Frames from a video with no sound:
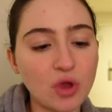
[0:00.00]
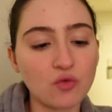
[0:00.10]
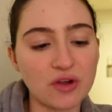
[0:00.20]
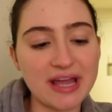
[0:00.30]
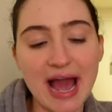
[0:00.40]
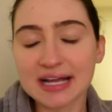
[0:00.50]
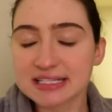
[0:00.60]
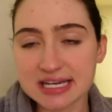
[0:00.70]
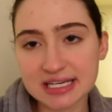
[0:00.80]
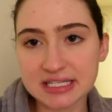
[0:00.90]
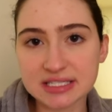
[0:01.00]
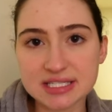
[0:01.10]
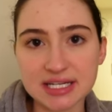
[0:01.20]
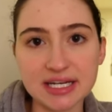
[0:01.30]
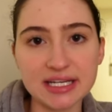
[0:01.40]
reacting
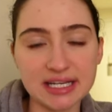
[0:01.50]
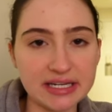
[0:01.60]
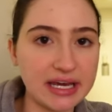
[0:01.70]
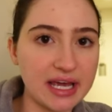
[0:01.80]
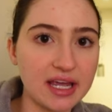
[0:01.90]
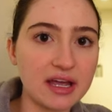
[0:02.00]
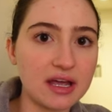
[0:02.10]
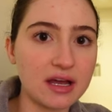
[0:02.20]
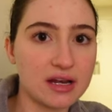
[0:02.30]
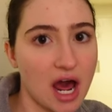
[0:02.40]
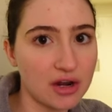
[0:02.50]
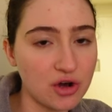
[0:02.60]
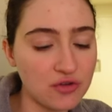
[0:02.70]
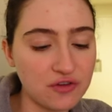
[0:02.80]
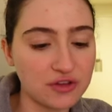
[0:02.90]
to eating
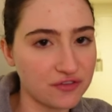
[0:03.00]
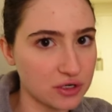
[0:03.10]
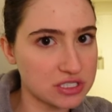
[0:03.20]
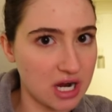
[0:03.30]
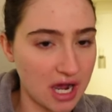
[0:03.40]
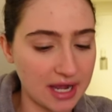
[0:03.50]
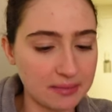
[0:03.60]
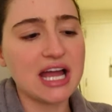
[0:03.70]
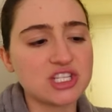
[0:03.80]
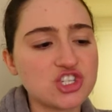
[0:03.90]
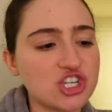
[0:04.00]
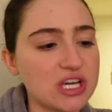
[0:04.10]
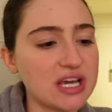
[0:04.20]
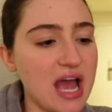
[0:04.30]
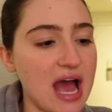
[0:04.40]
natto for the first time and
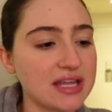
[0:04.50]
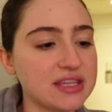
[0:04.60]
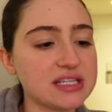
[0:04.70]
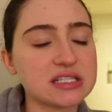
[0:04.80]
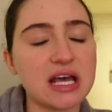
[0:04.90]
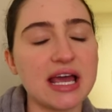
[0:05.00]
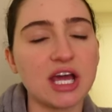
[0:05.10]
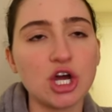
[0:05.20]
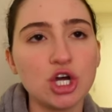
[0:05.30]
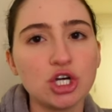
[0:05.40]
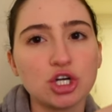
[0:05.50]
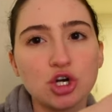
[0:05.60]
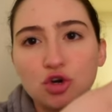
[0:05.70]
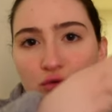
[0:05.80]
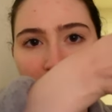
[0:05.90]
she had this like
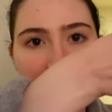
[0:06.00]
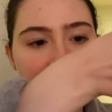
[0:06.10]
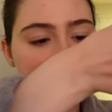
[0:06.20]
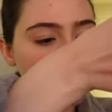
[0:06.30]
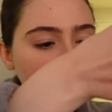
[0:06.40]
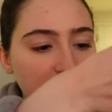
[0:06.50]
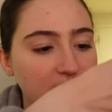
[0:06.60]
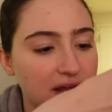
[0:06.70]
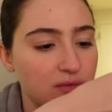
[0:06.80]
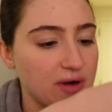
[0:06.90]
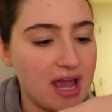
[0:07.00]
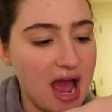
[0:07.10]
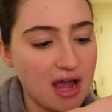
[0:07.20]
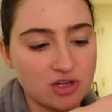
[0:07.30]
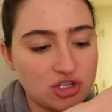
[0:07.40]
crazy like
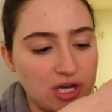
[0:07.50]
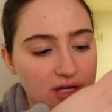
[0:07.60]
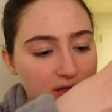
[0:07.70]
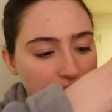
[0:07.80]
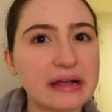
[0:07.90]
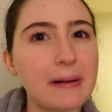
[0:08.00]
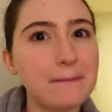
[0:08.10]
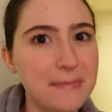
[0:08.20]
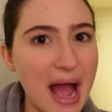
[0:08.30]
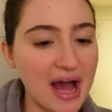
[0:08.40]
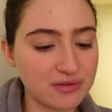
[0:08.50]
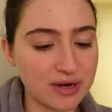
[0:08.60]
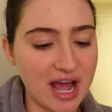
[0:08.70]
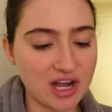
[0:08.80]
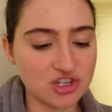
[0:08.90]
reaction like a bad
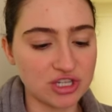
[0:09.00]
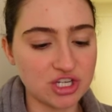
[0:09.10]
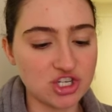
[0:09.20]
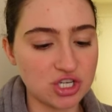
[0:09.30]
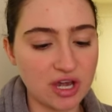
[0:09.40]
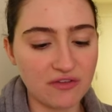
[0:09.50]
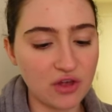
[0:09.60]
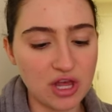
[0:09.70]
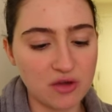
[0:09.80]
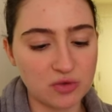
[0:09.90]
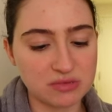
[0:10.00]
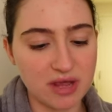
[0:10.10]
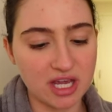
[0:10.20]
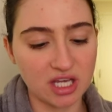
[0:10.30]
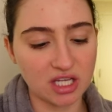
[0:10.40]
reaction like she i felt like was
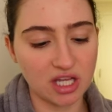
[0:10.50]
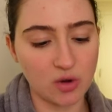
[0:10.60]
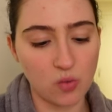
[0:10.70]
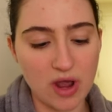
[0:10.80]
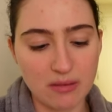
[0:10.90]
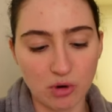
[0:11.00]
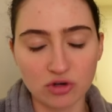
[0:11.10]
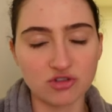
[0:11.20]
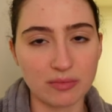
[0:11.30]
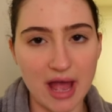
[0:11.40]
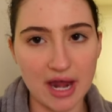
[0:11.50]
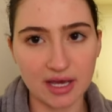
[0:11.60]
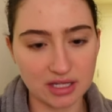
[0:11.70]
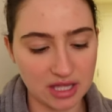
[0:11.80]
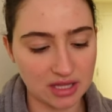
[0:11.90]
making it like way more
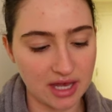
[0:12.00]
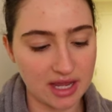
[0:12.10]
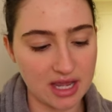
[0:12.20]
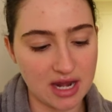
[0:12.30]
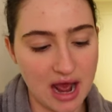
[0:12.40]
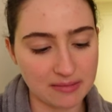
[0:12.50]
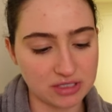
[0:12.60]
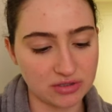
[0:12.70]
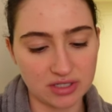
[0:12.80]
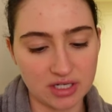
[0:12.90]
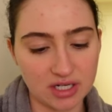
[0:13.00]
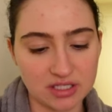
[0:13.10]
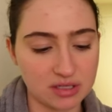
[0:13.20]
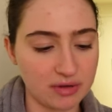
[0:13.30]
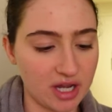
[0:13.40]
dramatic than like it absolutely
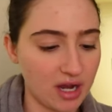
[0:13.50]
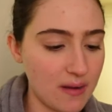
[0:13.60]
needed to be